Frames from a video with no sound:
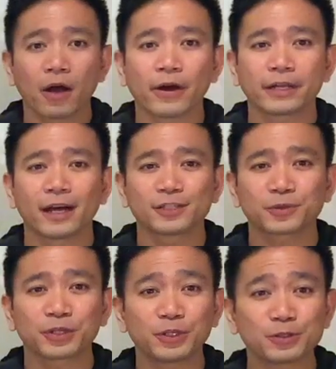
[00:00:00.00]
Alright guys,
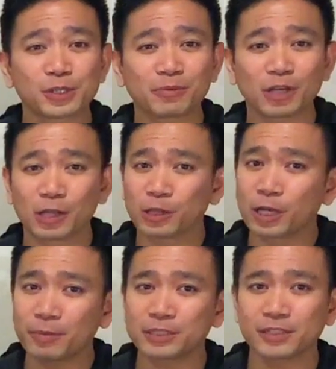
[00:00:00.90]
we're going to do something a
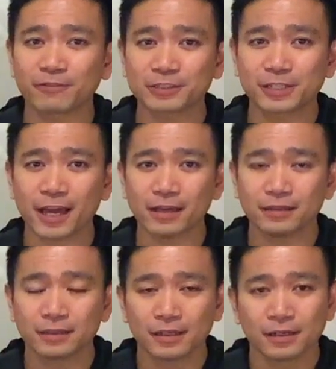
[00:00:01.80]
little bit different
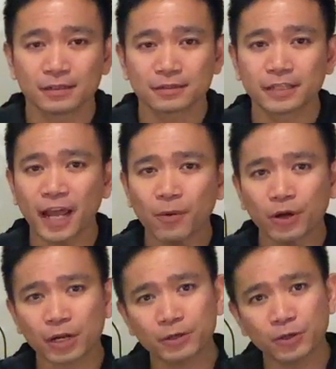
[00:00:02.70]
today. Today
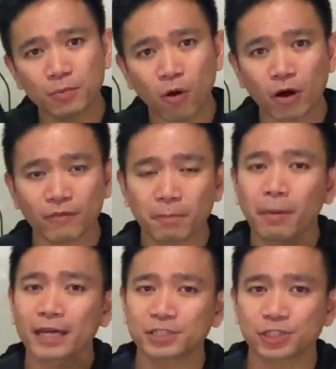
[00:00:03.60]
we're going to do more of a
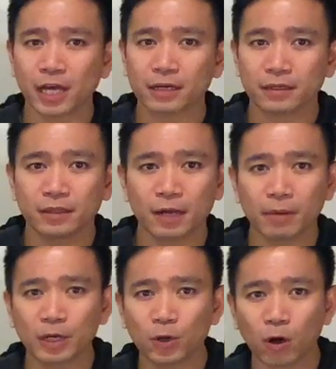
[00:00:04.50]
bike check than
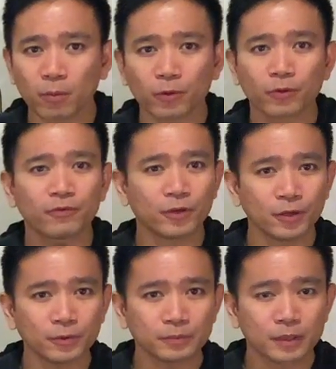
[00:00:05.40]
my normal
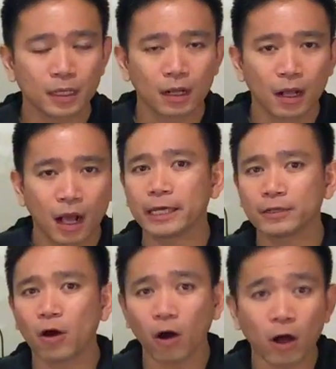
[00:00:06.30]
review.
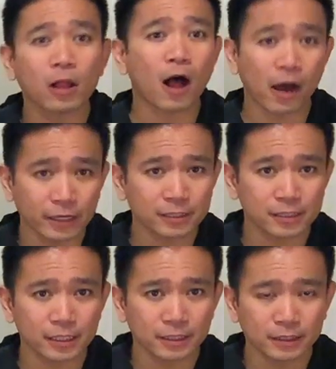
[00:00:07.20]
In all
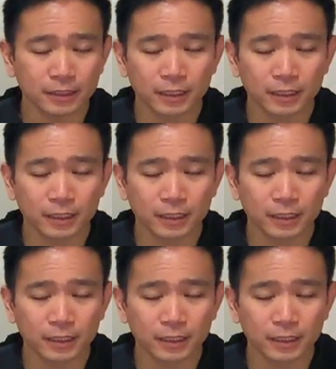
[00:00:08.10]
honesty,